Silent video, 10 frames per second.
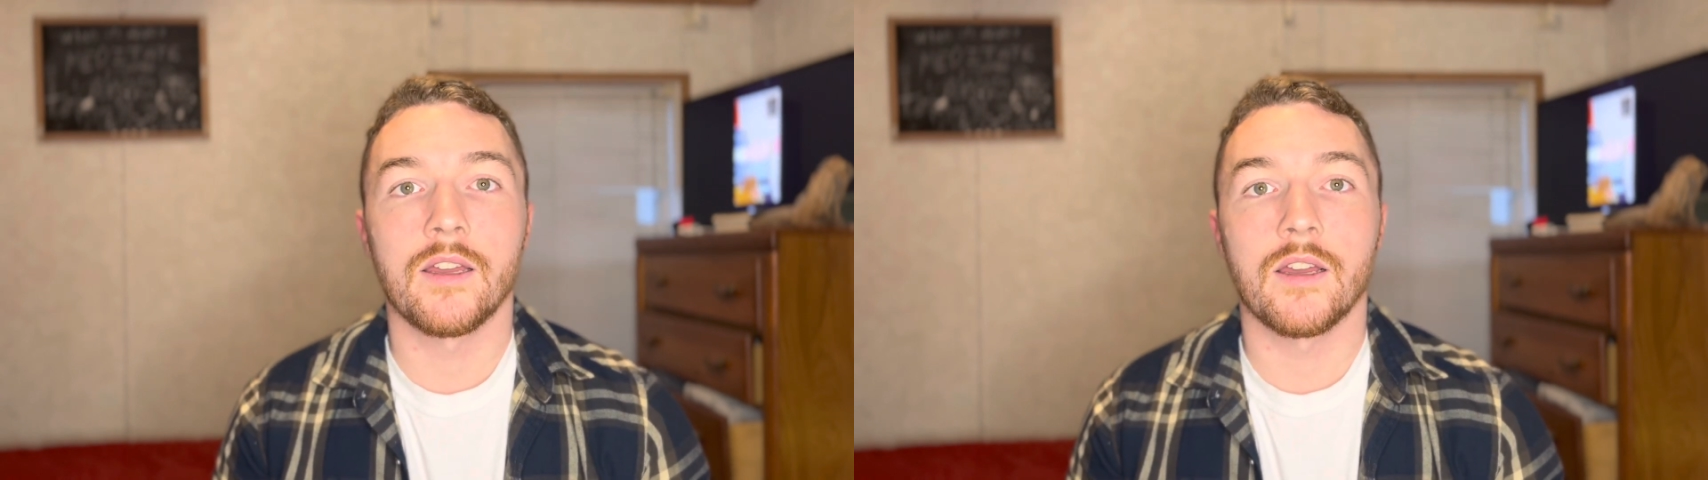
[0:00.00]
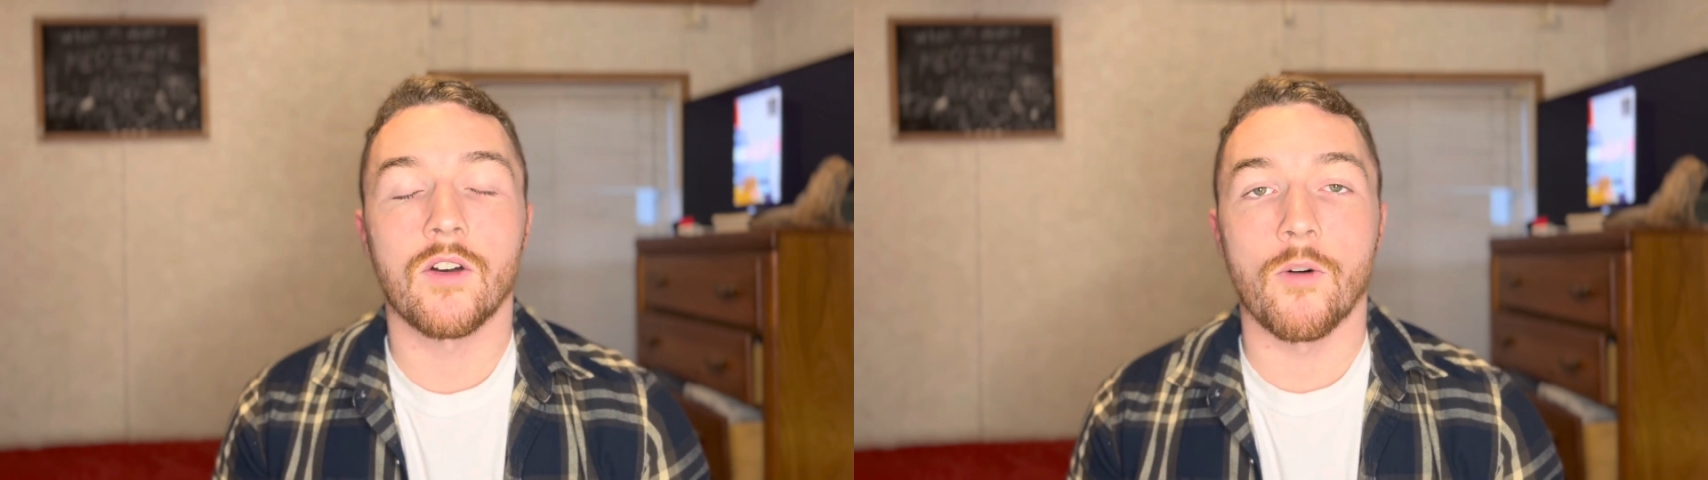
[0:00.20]

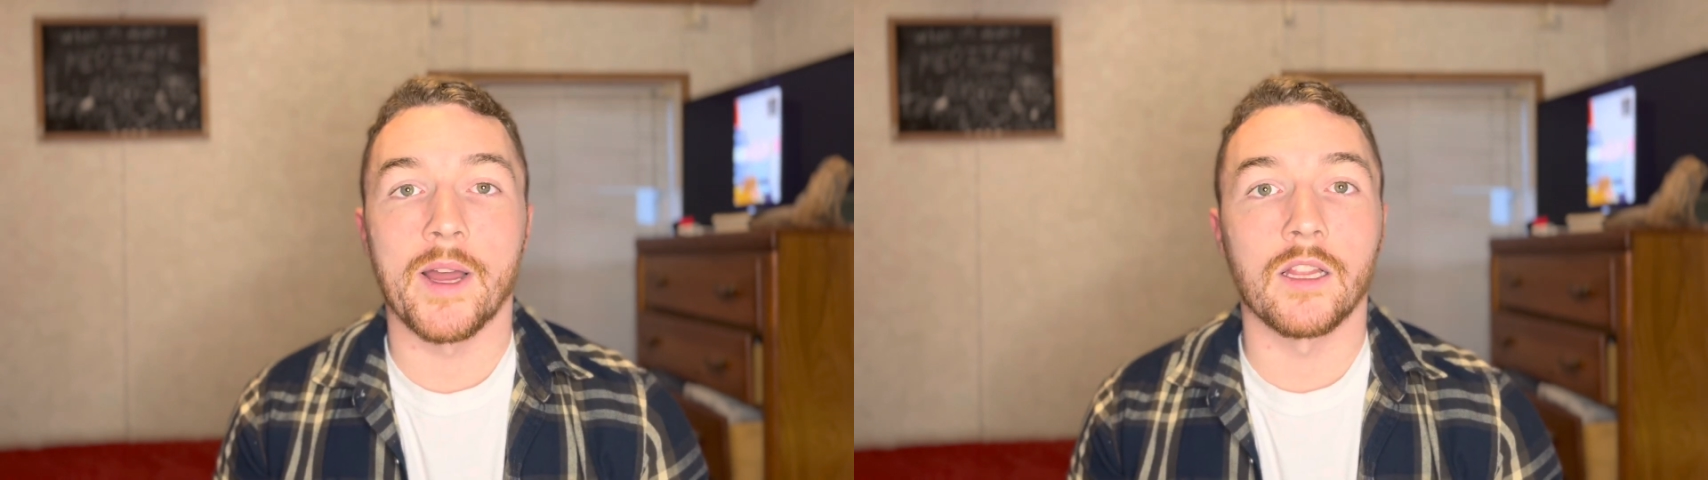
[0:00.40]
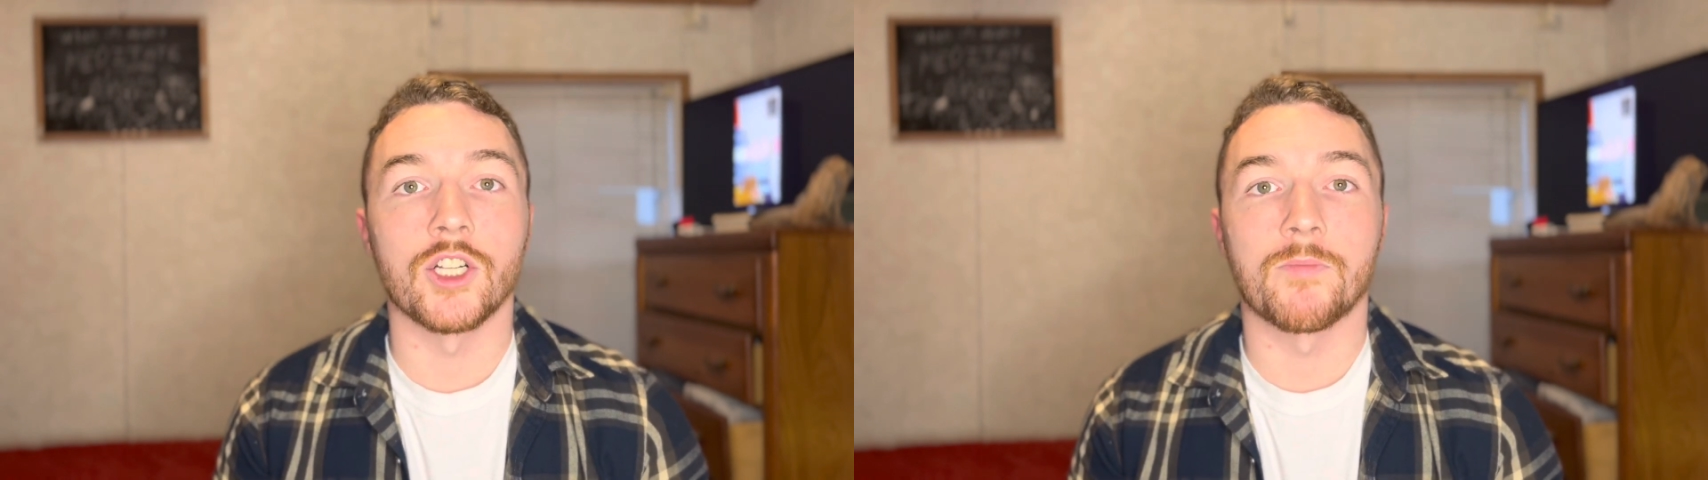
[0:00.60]
on my
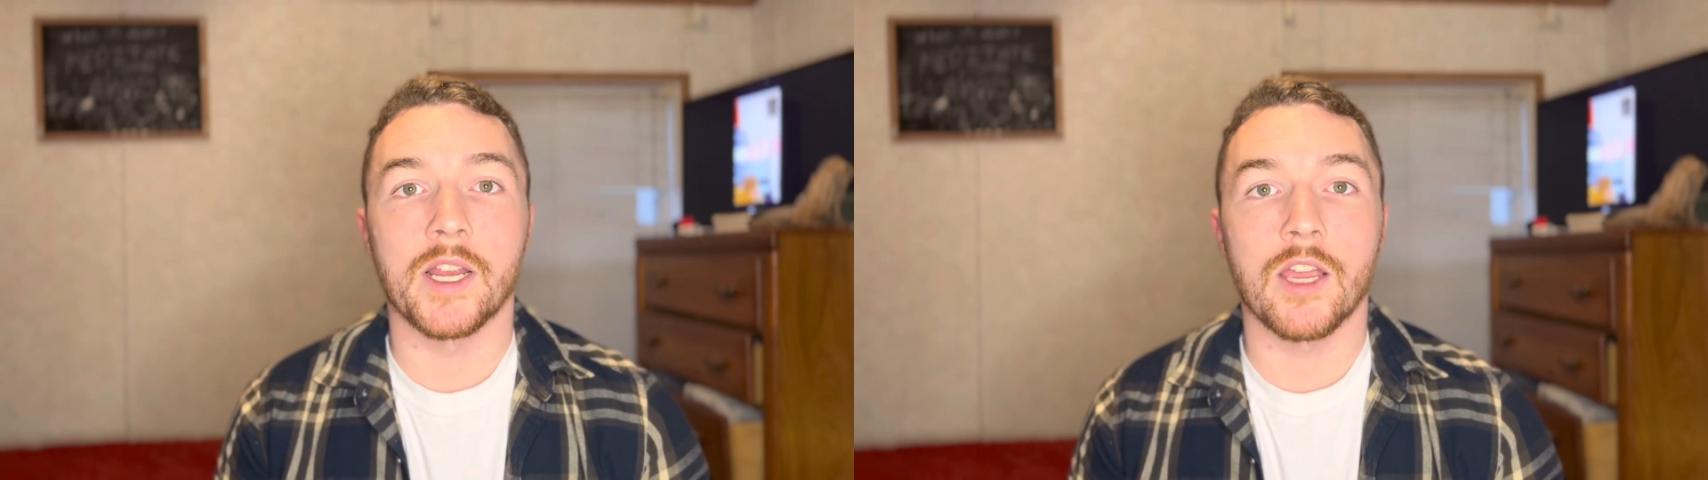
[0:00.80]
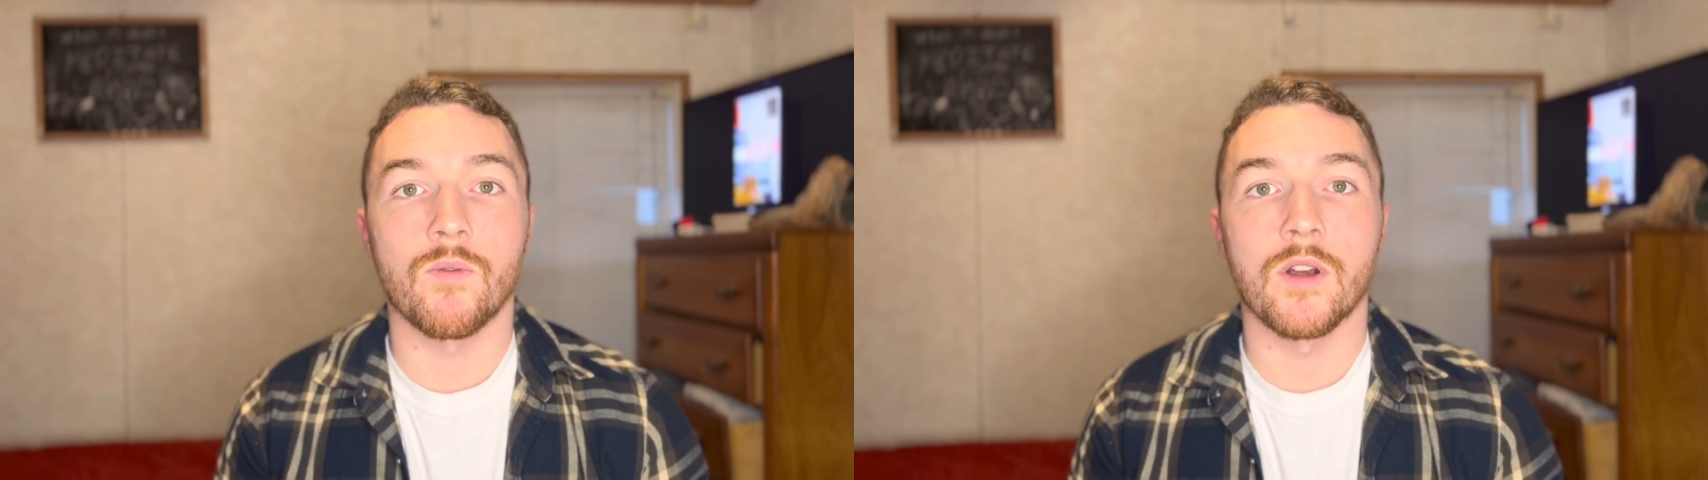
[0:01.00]
lunch break
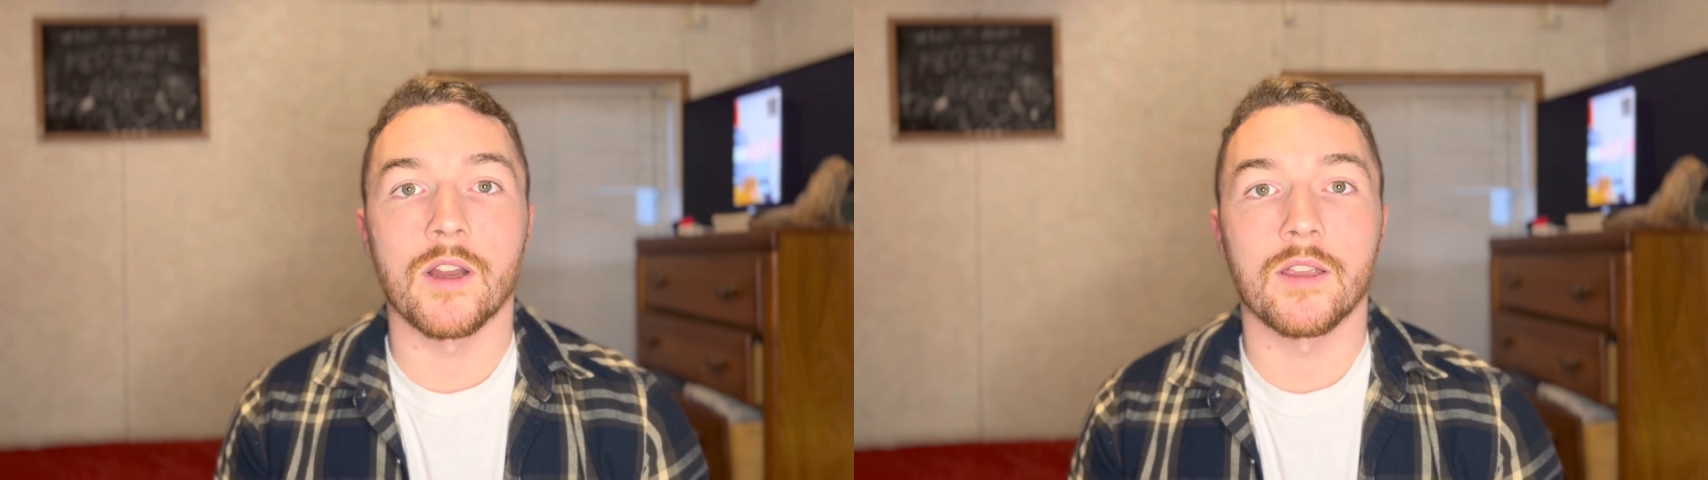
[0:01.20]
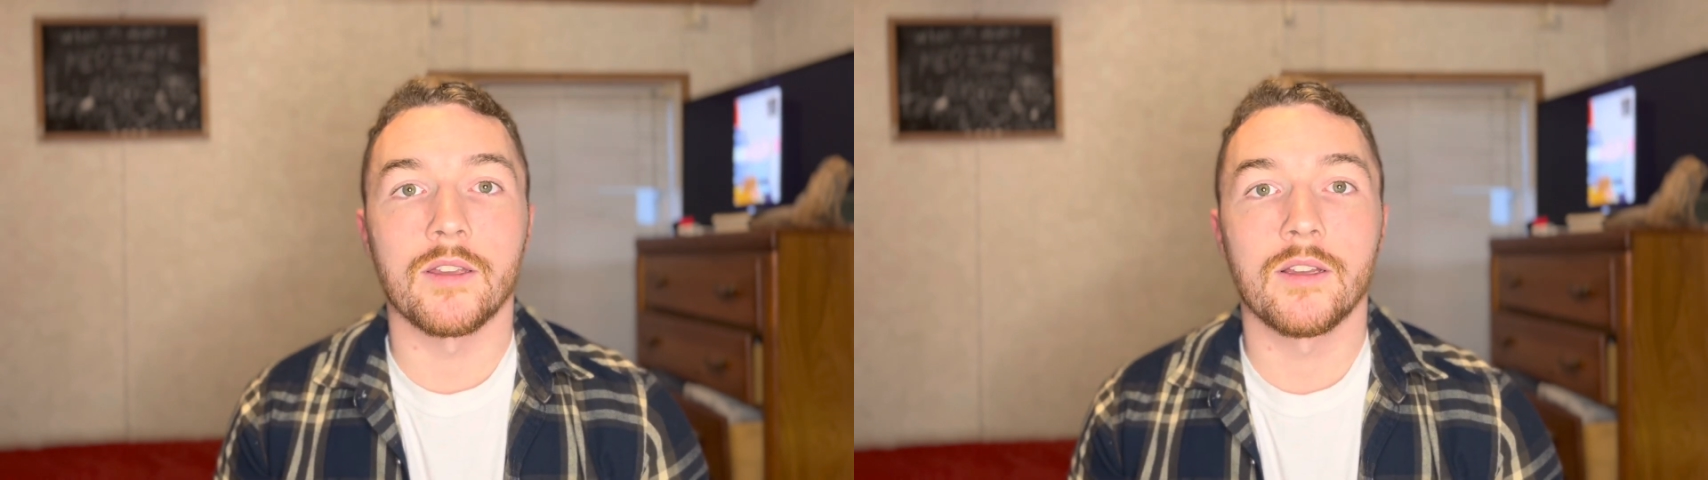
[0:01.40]
at work.